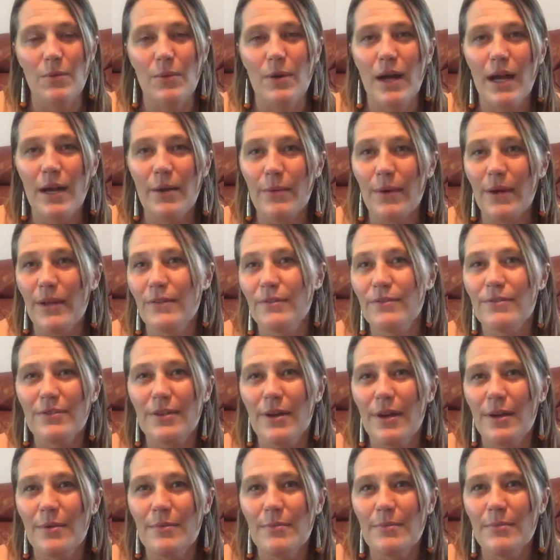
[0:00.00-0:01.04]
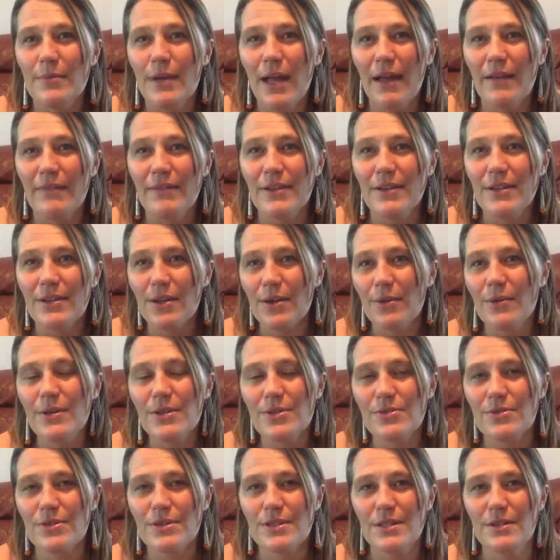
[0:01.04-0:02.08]
where I went from having no
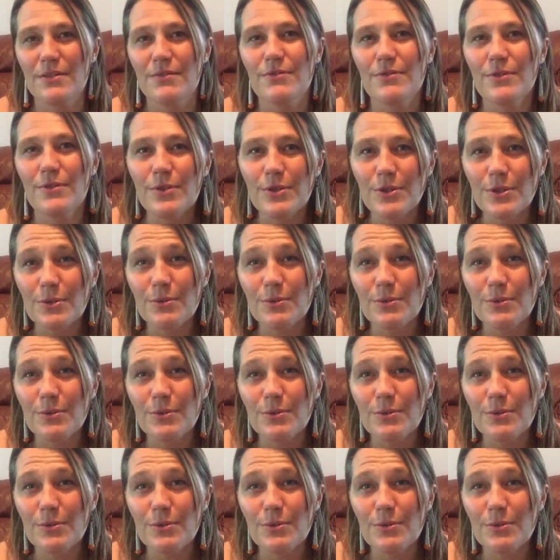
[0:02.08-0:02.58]
interest in food